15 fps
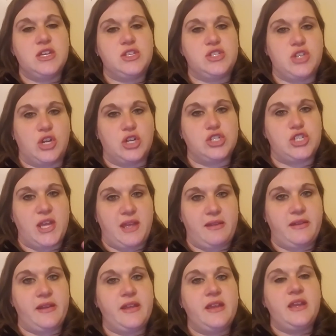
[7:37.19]

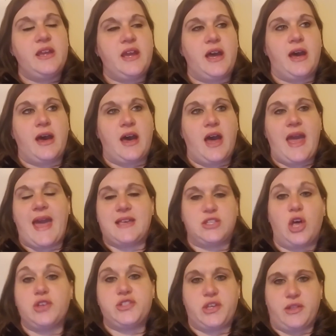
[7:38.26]
surgeon has
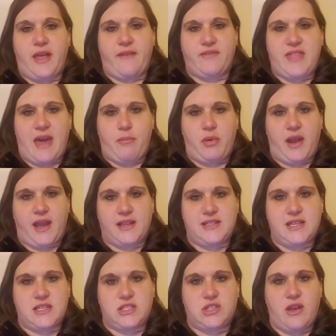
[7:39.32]
also left that practice.